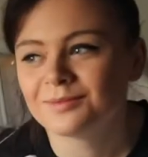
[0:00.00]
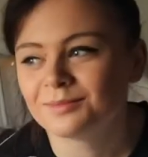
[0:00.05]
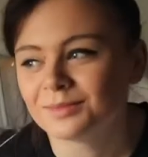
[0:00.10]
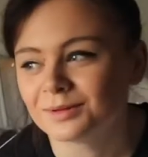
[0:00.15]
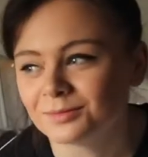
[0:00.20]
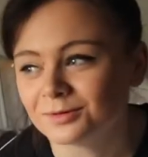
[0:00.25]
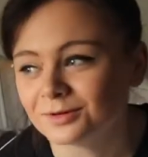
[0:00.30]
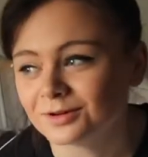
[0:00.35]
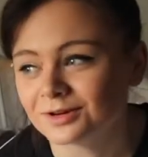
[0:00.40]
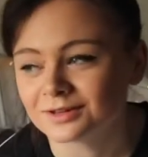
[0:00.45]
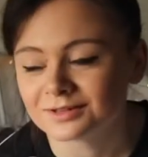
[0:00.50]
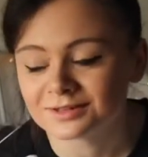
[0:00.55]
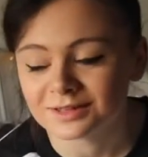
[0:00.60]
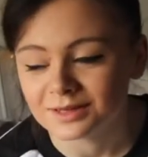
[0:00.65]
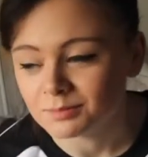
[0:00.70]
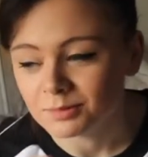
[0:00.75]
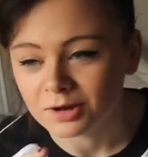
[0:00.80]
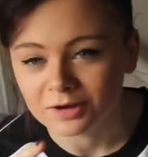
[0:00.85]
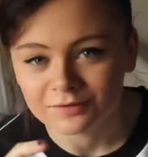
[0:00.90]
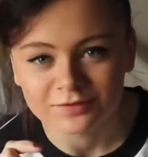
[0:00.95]
People are going to
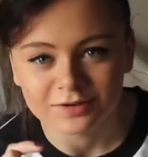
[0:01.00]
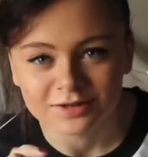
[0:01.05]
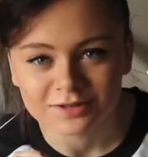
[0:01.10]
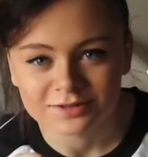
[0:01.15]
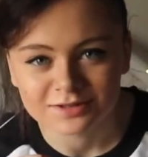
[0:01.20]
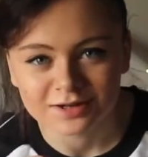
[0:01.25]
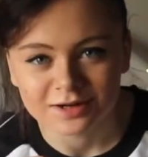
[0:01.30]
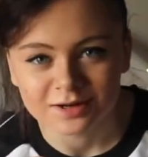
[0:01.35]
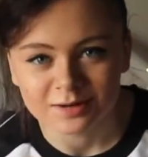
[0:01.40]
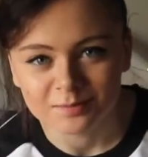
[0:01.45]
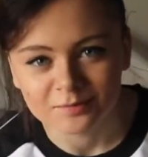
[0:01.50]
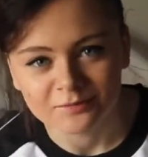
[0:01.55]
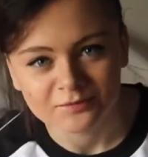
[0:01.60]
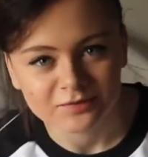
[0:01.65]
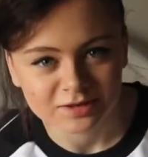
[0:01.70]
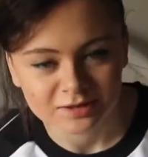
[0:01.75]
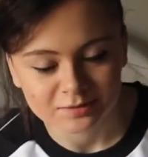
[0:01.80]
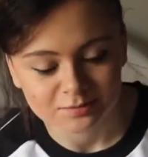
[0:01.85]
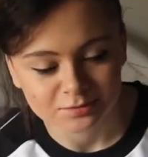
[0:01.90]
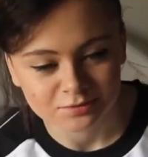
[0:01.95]
see my first time and
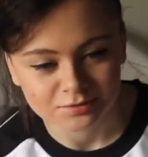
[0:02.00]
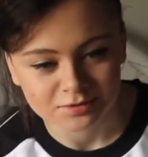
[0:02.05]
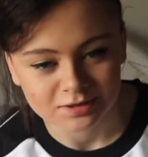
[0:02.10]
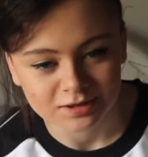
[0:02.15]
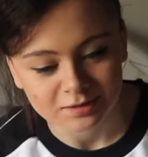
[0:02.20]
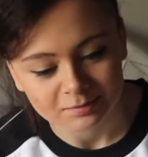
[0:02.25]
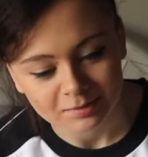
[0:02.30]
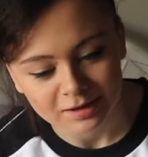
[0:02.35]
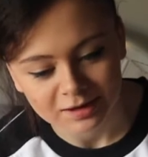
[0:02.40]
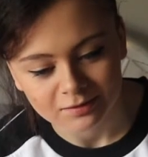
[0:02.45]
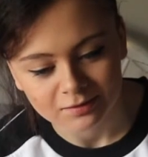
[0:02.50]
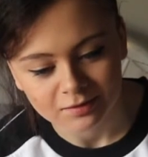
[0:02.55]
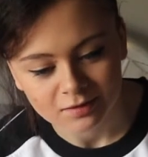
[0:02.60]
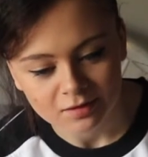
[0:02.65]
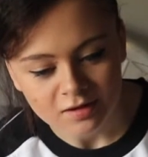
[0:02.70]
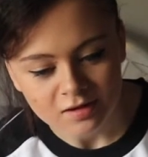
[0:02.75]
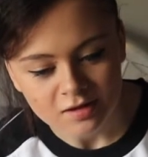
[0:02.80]
think I'm talking about